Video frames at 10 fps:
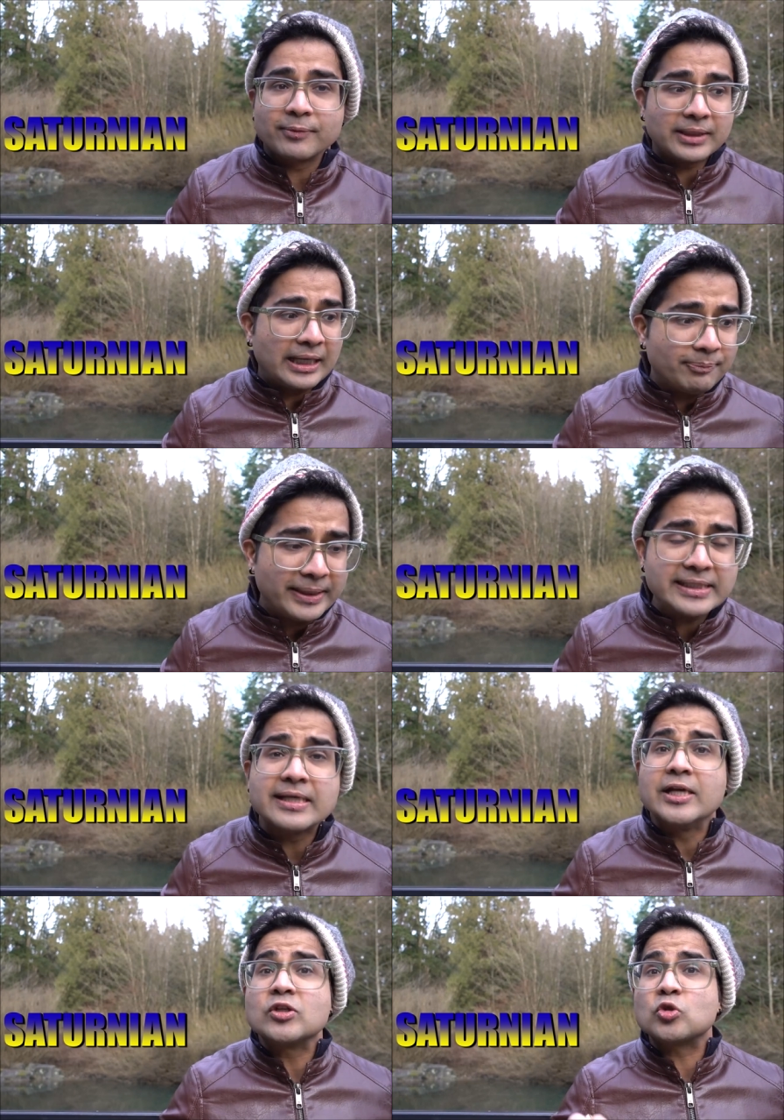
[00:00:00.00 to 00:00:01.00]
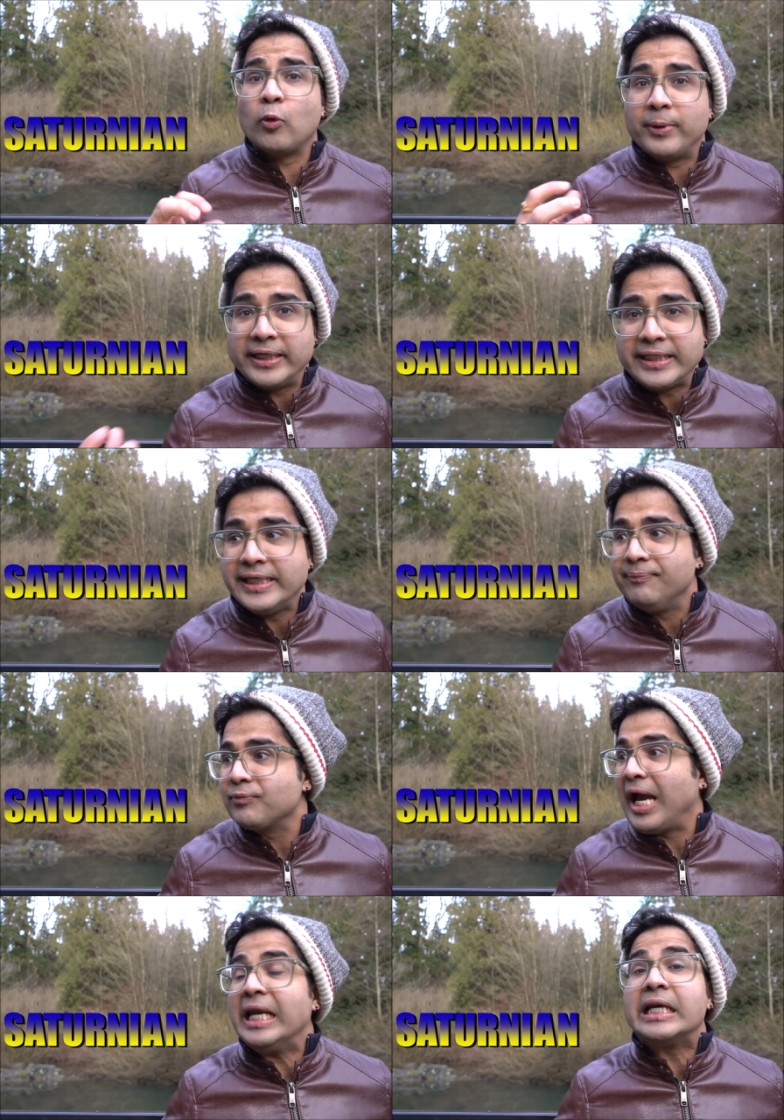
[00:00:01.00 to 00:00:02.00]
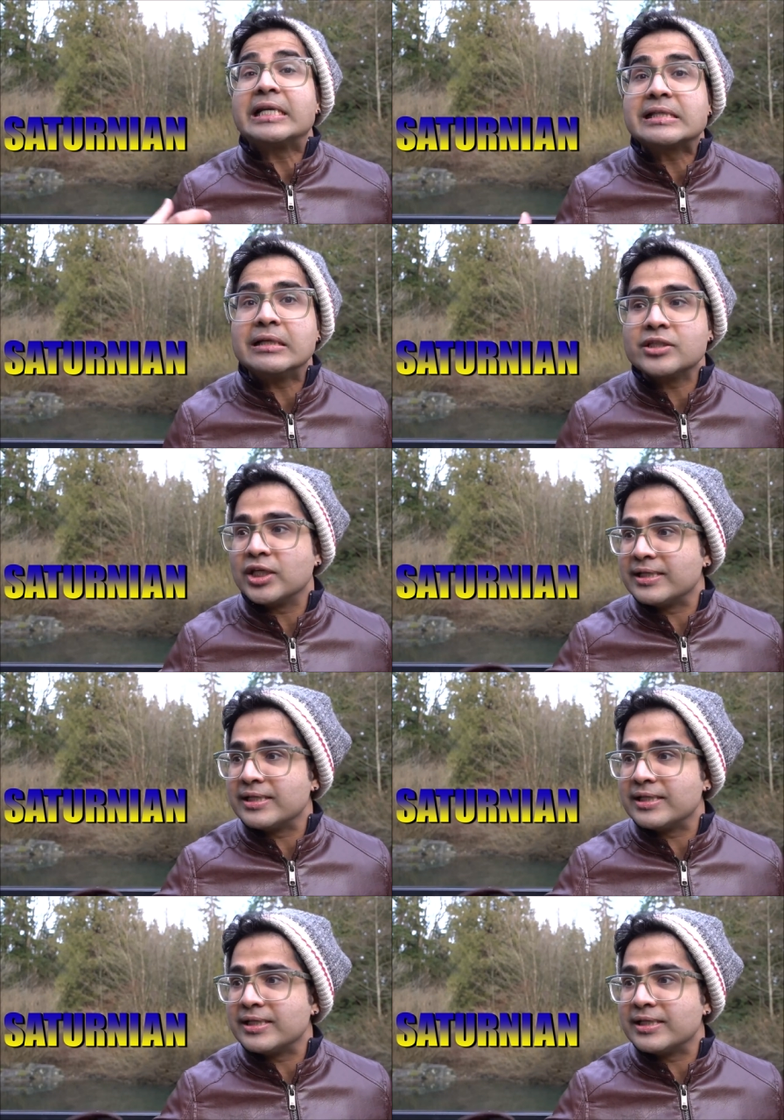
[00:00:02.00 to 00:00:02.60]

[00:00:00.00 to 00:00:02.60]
that means sobriety and research